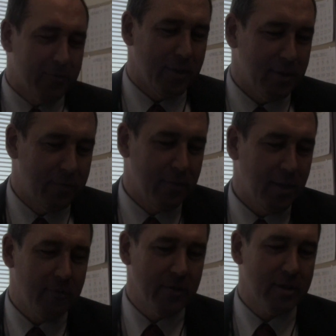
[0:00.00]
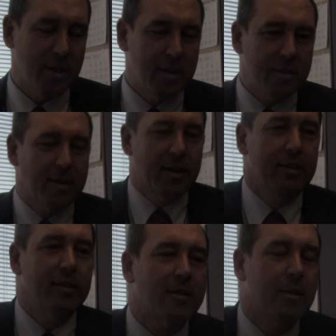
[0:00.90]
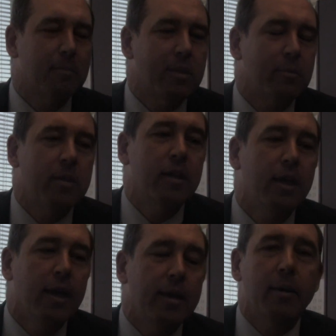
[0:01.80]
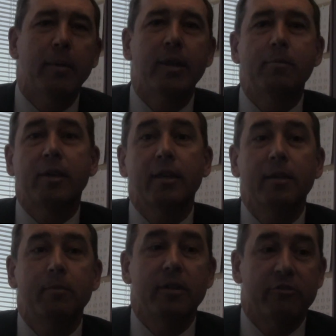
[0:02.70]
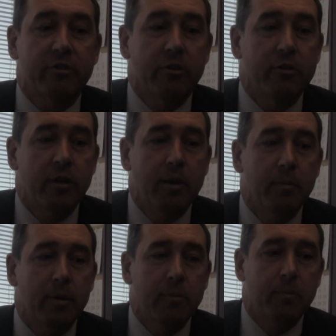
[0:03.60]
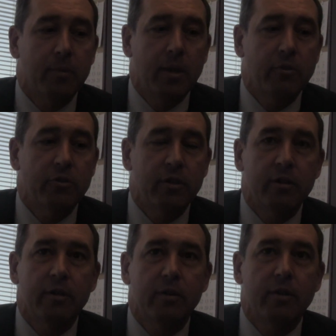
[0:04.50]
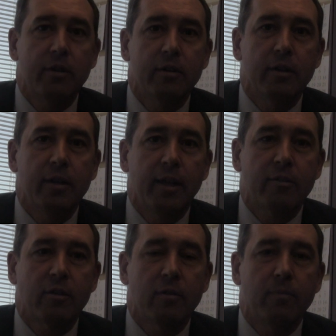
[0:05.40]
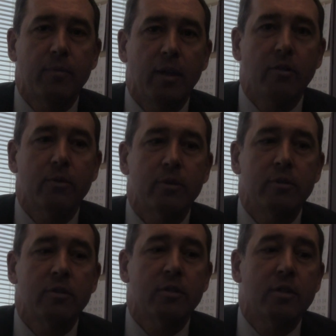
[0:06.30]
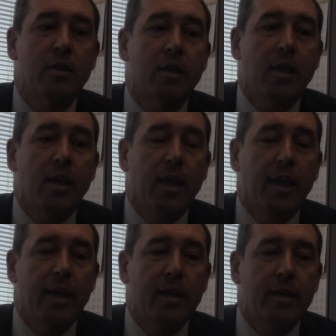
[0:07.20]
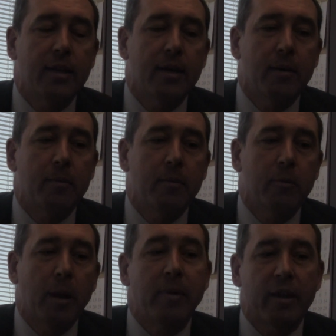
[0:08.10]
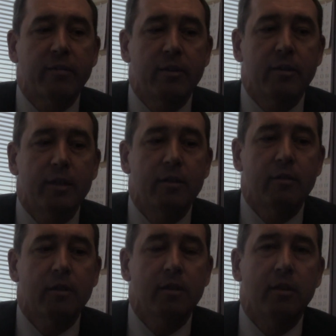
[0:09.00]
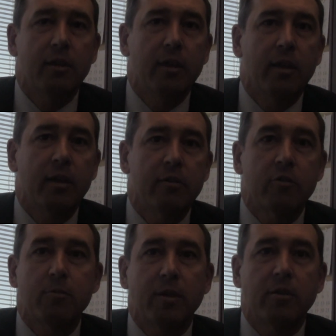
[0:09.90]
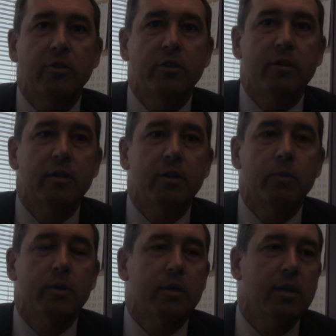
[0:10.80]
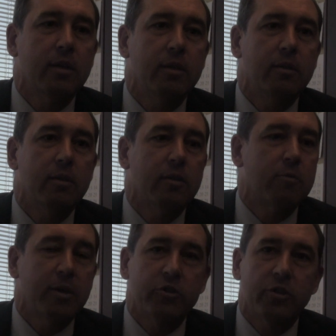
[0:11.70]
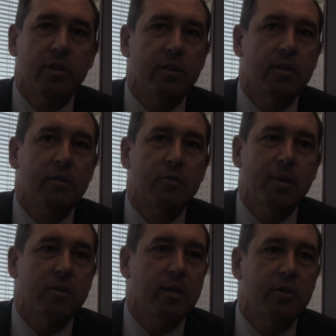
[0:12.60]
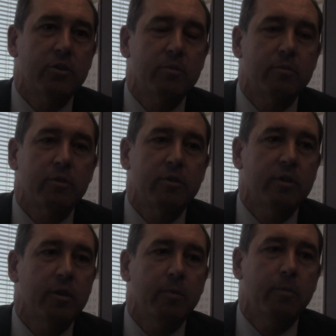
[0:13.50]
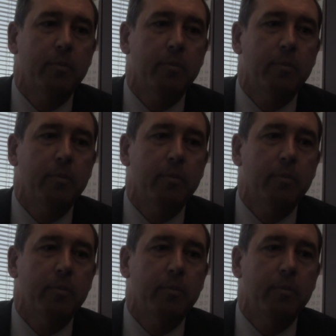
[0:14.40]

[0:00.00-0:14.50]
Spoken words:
I haven't said exactly the same thing. But yeah, my name's Andy Petro, and I'm an engineer here at NASA headquarters. And my background is in aerospace engineering, working in the Space Shuttle, the Space Station program